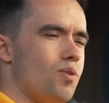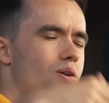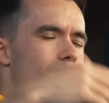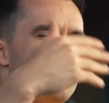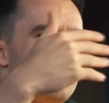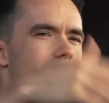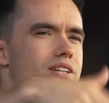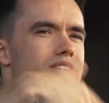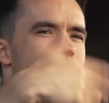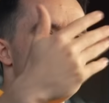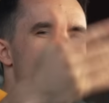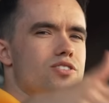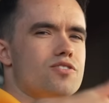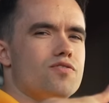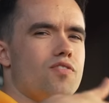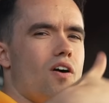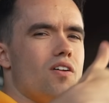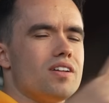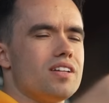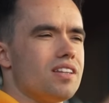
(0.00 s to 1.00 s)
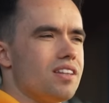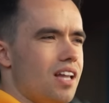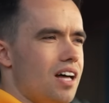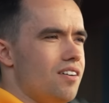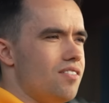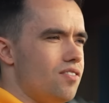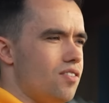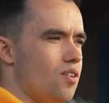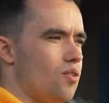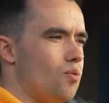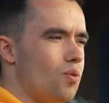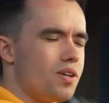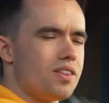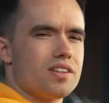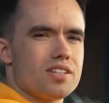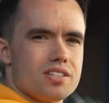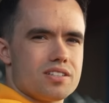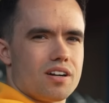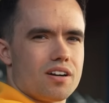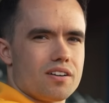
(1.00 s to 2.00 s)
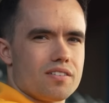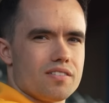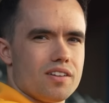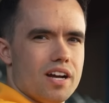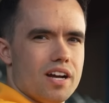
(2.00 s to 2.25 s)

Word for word: What we can do is fall in love with the start